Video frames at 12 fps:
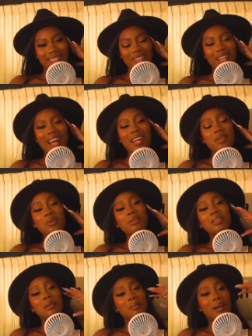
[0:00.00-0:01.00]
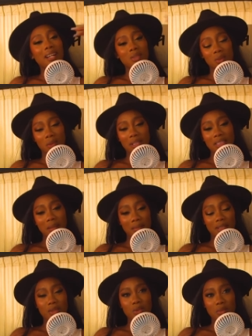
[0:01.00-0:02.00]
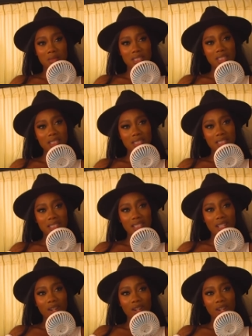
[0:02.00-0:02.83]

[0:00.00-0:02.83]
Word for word: Okay, I know Tebatsu, what Tebatsu means.